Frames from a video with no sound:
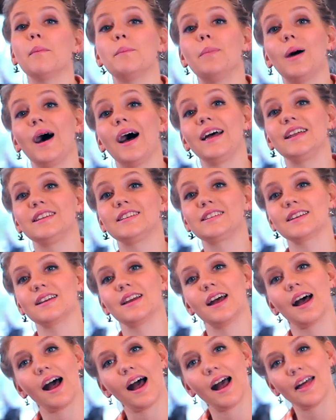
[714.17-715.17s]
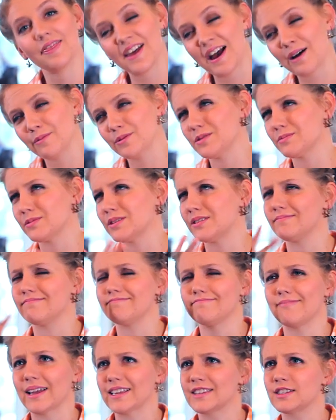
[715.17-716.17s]
but that was
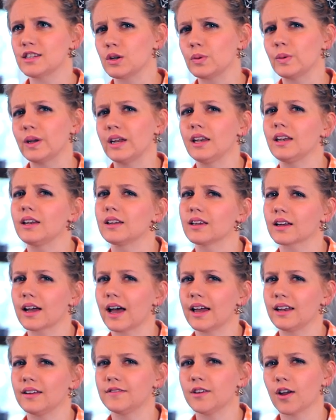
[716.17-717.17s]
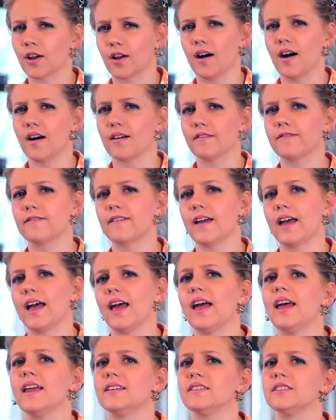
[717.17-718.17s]
when my sewing kind of took off
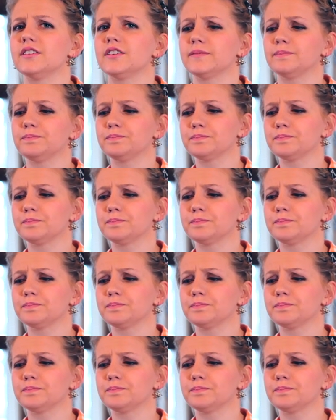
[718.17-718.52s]
and